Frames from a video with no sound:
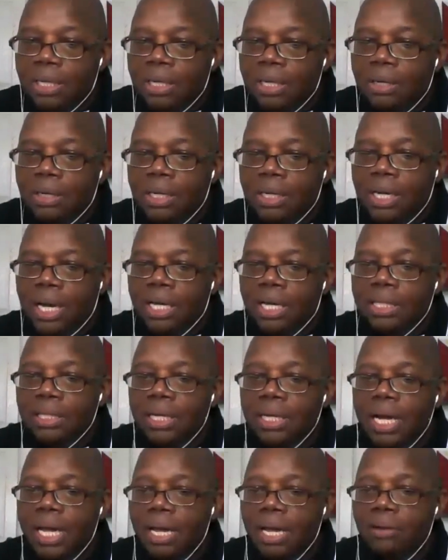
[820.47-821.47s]
Okay, did
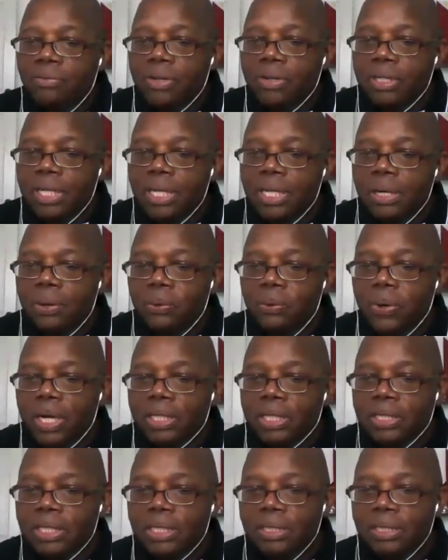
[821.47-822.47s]
I ever date a
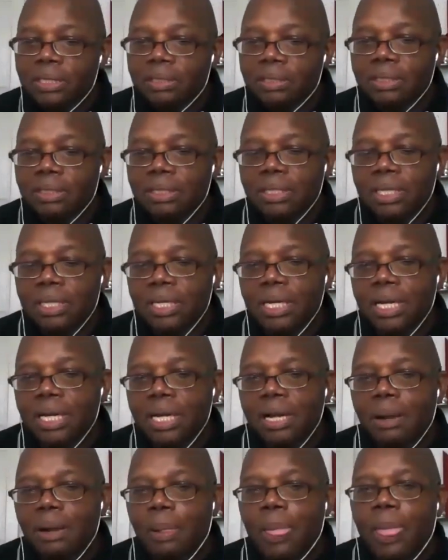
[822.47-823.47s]
Russian?
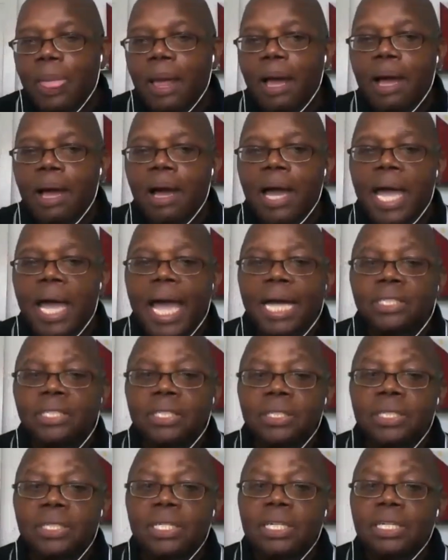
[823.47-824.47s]

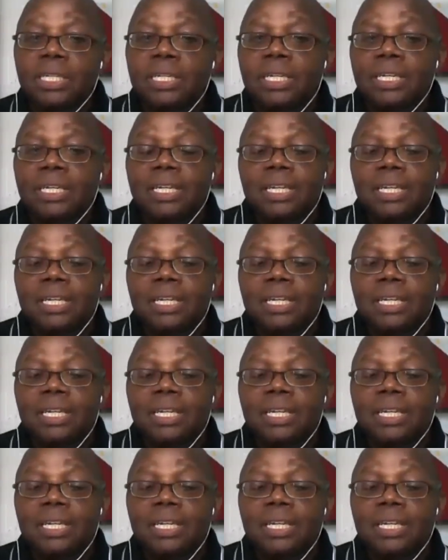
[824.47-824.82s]
Actually,